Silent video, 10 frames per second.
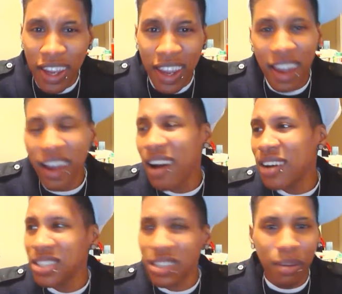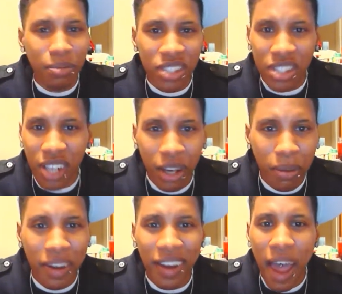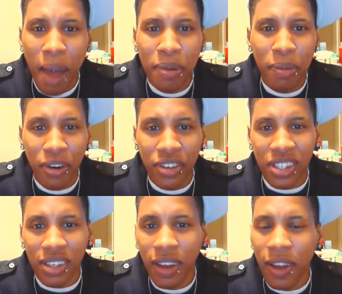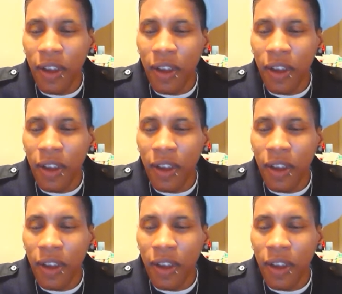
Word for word: chaos and I'm just not going to be a happy person.